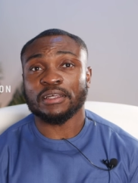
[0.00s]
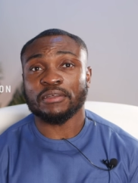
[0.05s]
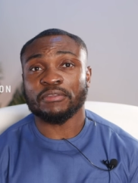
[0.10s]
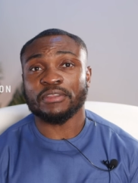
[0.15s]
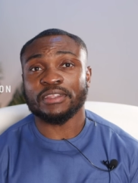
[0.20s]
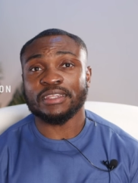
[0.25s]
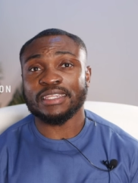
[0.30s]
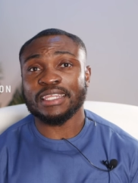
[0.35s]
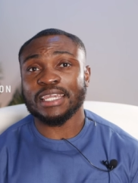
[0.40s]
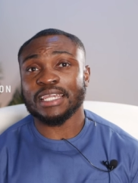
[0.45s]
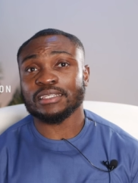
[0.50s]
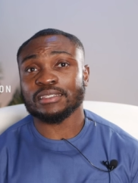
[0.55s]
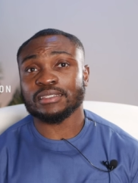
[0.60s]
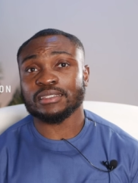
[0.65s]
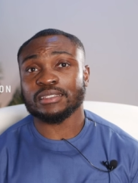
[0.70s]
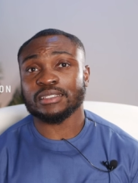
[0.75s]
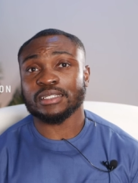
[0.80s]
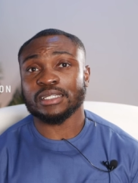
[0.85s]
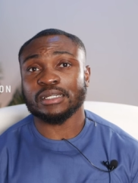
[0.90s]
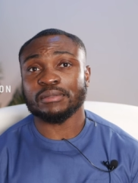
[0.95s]
of the
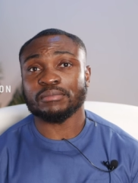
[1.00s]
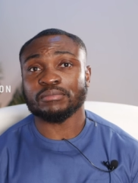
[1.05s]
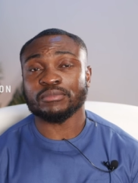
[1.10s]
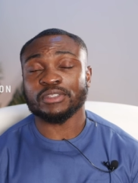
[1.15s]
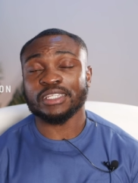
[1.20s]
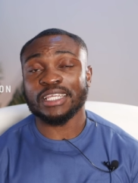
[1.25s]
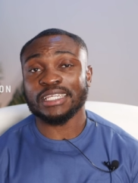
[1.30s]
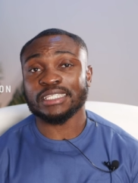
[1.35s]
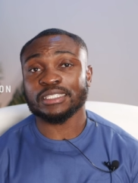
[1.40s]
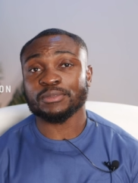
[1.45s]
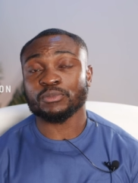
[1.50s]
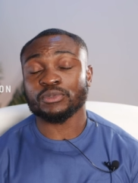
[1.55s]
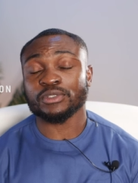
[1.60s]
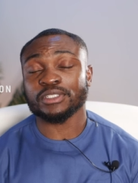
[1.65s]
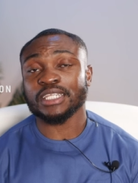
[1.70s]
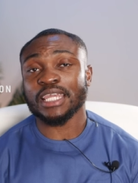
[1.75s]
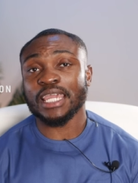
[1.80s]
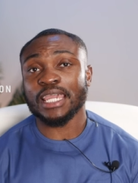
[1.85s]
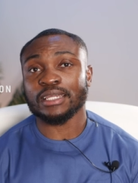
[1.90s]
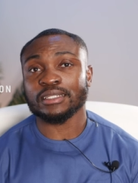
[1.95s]
nest um, nest
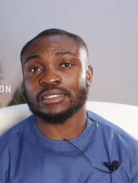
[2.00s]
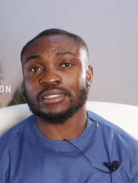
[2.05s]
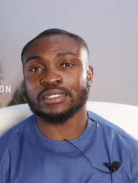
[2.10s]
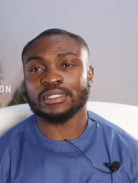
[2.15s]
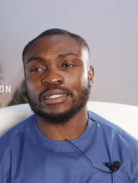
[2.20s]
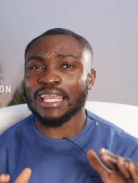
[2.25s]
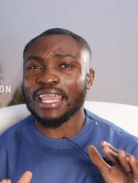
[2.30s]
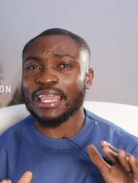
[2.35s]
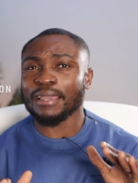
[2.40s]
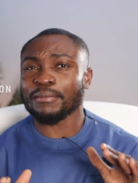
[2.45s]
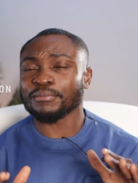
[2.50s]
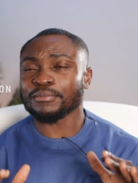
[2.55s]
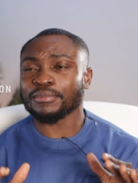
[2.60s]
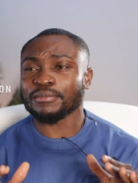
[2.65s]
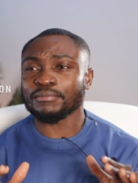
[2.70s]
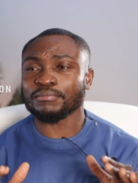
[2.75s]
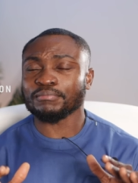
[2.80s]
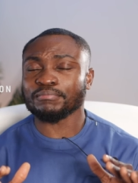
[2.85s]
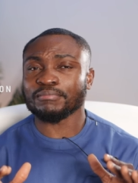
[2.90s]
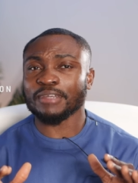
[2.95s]
protect i am